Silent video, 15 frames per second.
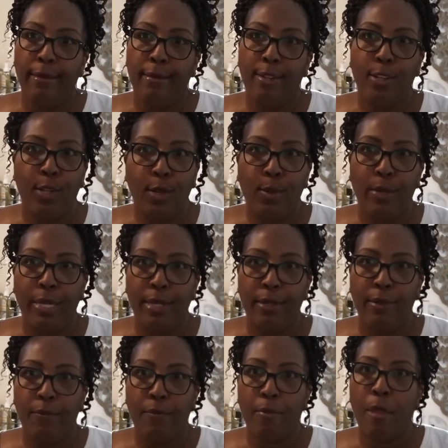to do it,
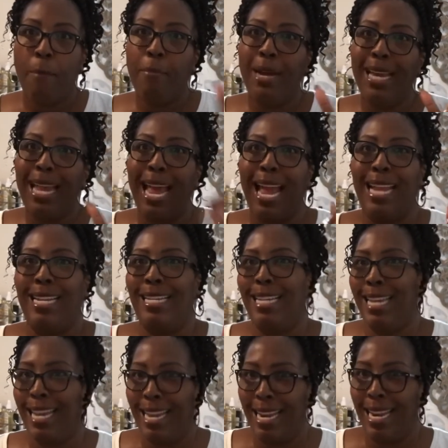but I
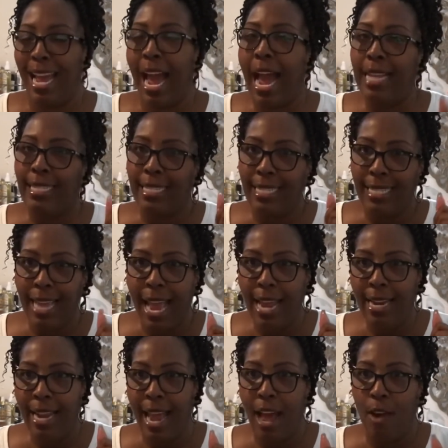did it. I sat
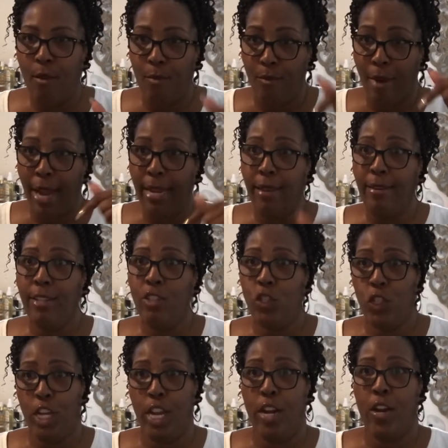down right here in this
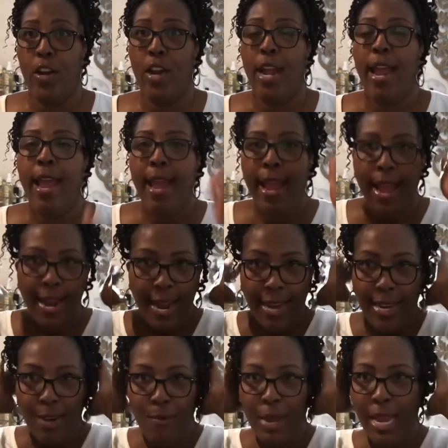chair, and I
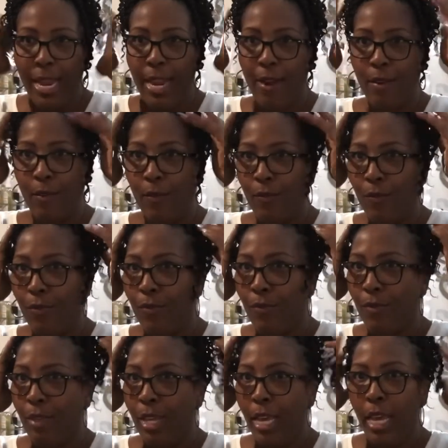did my hair.
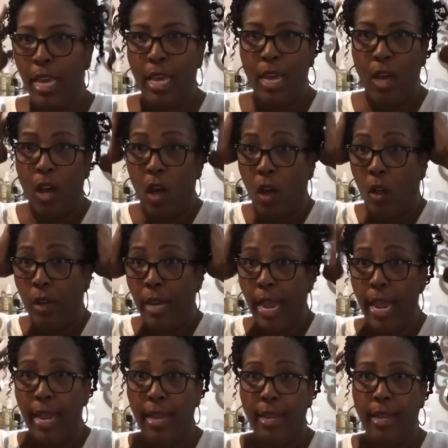All
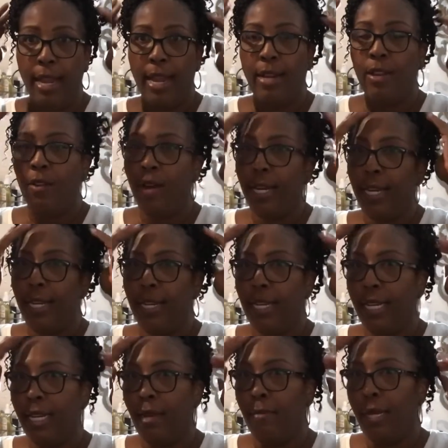day. And you know I need to
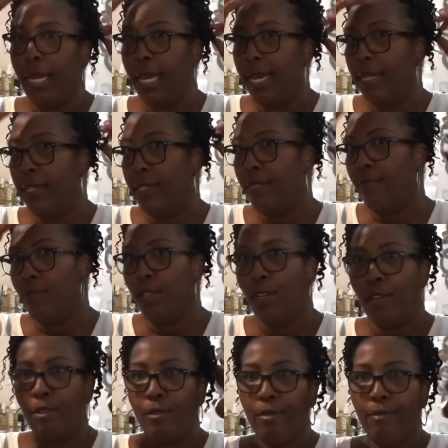clean up the edges, you know.